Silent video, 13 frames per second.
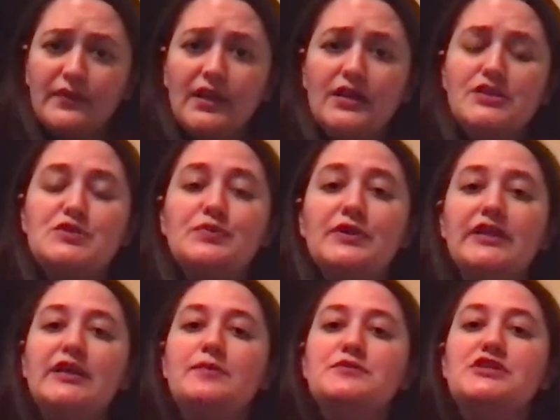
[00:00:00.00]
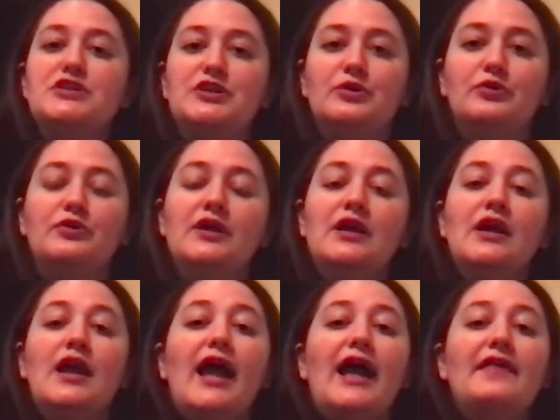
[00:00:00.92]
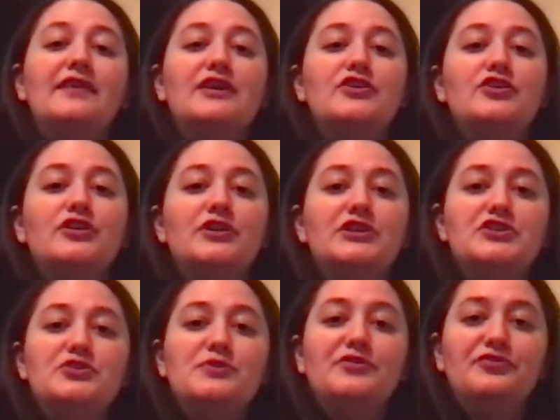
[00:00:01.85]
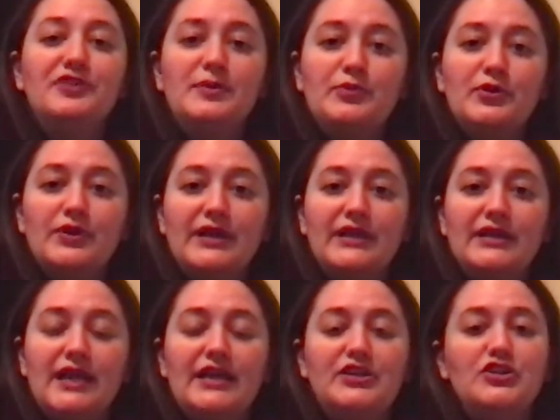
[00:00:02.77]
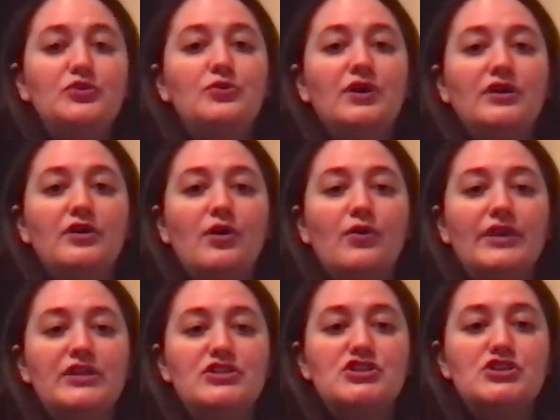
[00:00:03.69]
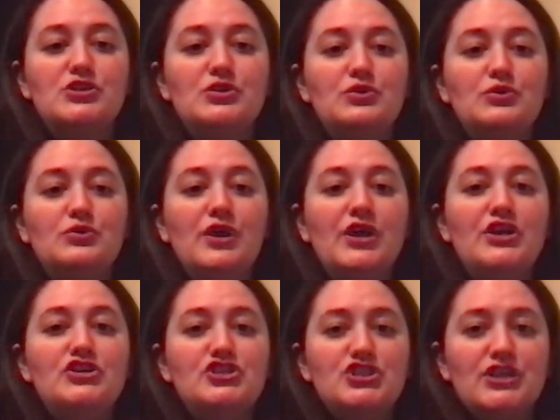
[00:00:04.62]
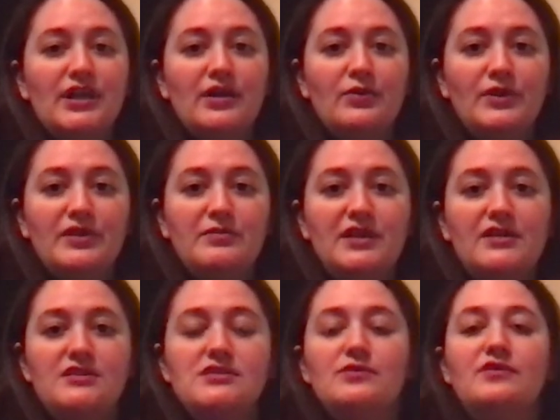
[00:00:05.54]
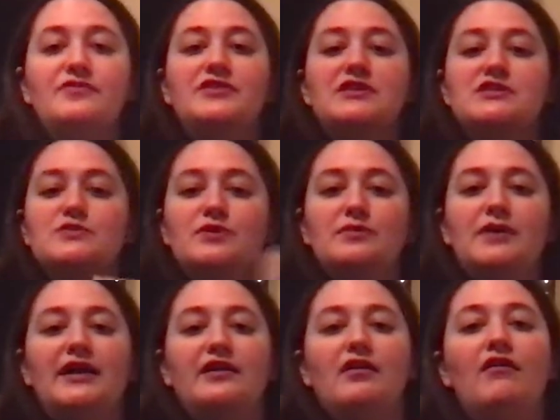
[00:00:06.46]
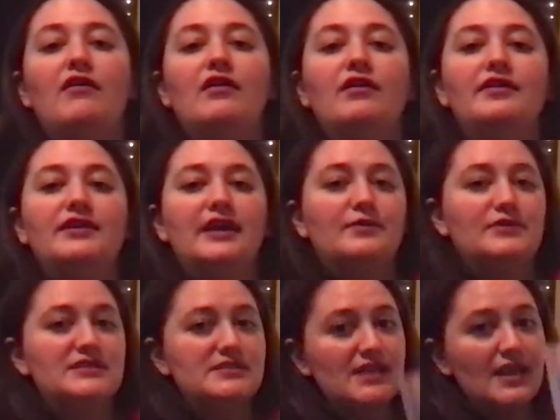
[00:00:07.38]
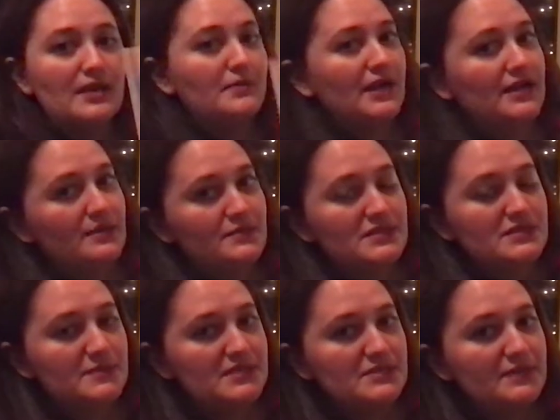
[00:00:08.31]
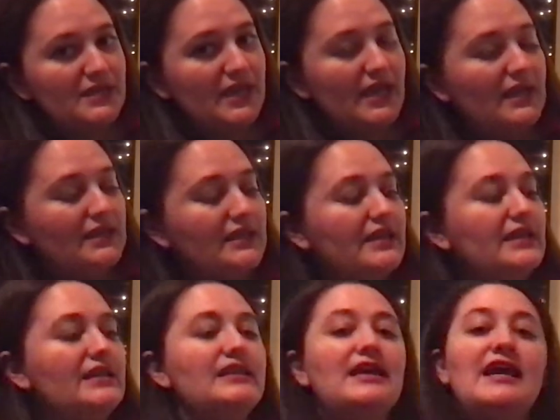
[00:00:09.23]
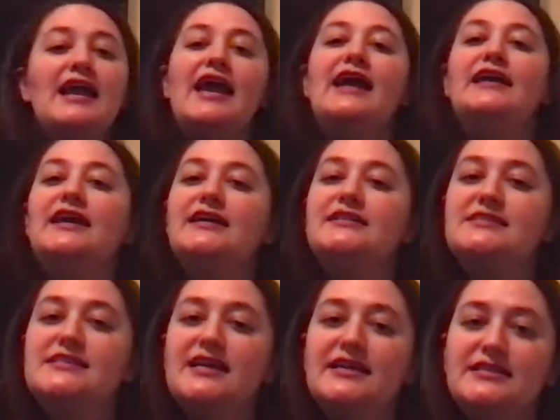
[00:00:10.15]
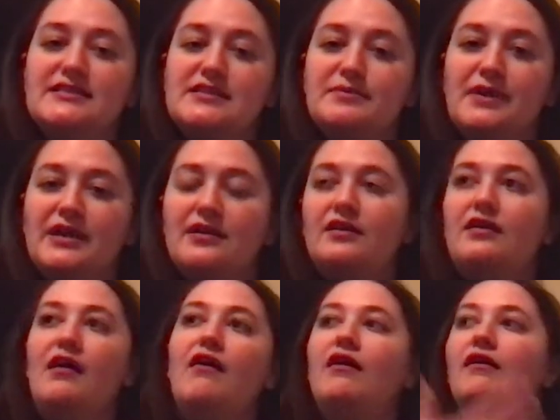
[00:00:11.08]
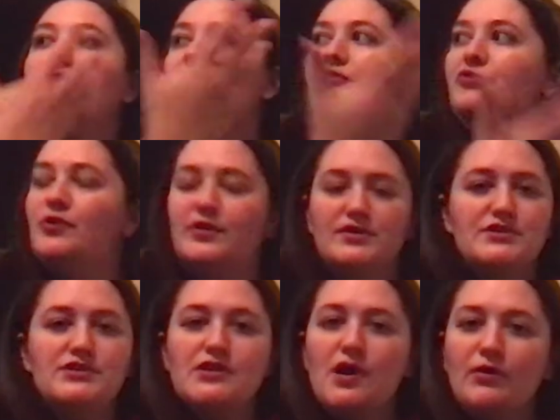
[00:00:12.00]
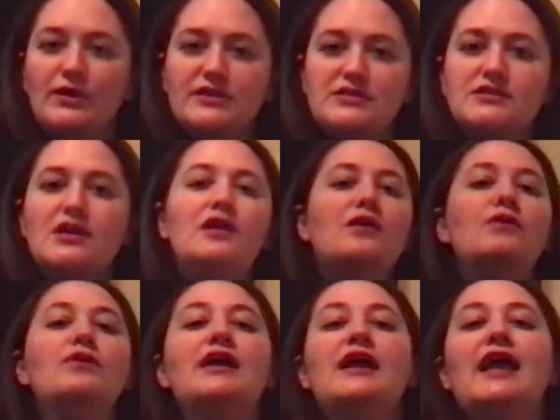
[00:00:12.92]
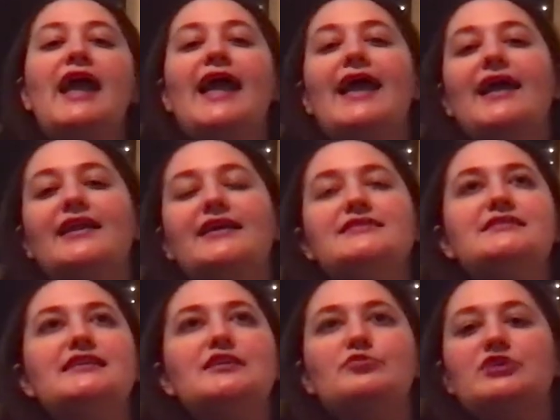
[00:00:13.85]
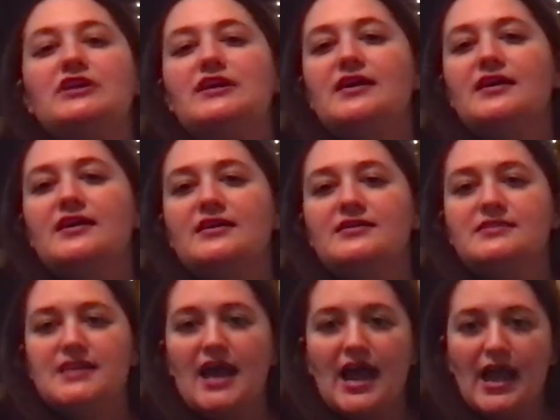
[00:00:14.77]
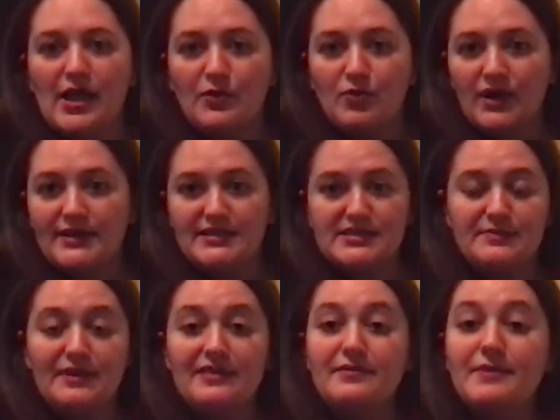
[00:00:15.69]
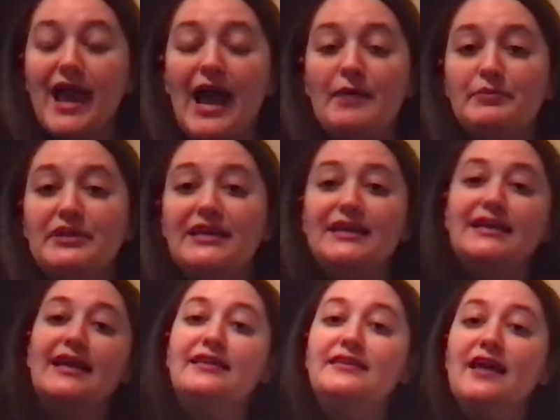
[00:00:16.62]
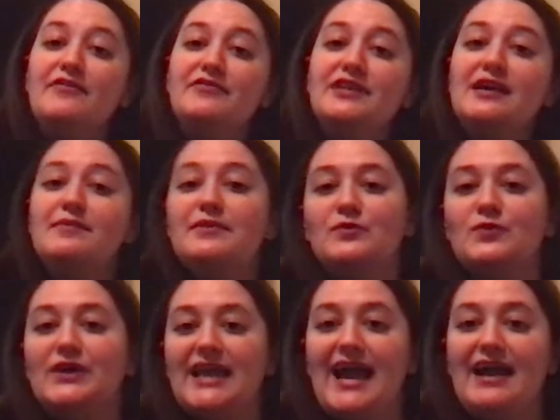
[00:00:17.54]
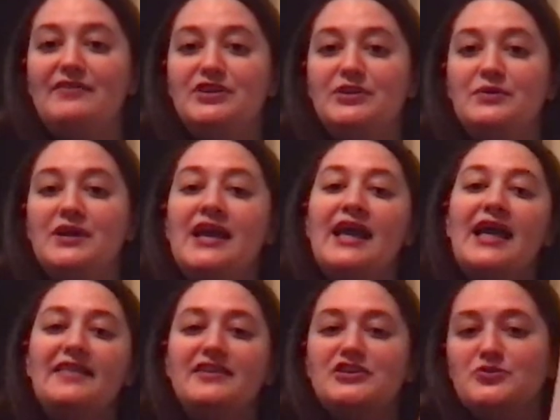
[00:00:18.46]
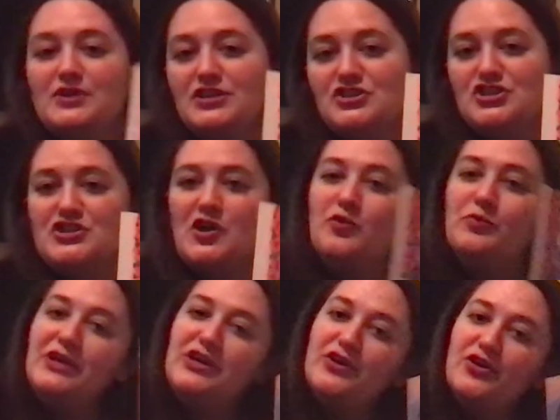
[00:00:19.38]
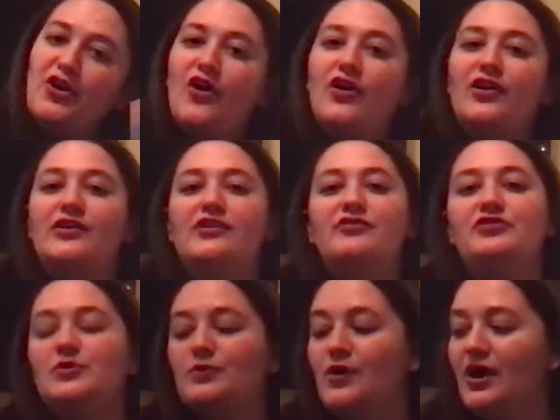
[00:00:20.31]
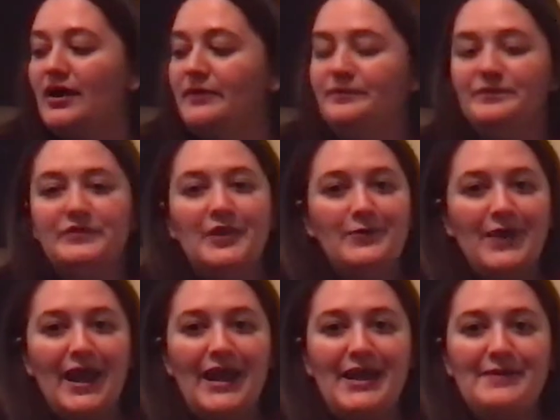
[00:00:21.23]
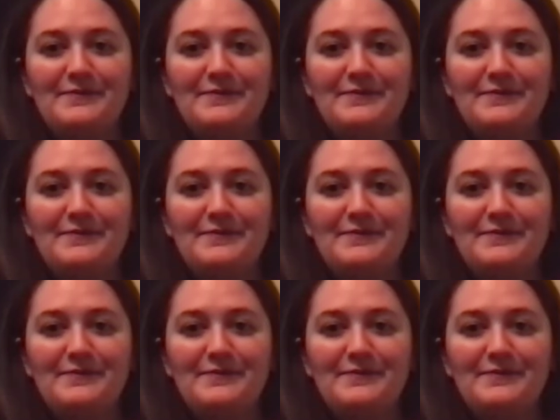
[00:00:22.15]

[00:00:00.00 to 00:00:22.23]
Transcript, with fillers: It's really up to you. And then you're going to do a Flipgrid, and you are going to share with me. So if this were my card, I would say, my name is Miss McCalian and I decided to make a card for so-and-so. And I did it because I wanted to make them happy and I love them and what have you. And then you can show me your card if you want. Okay?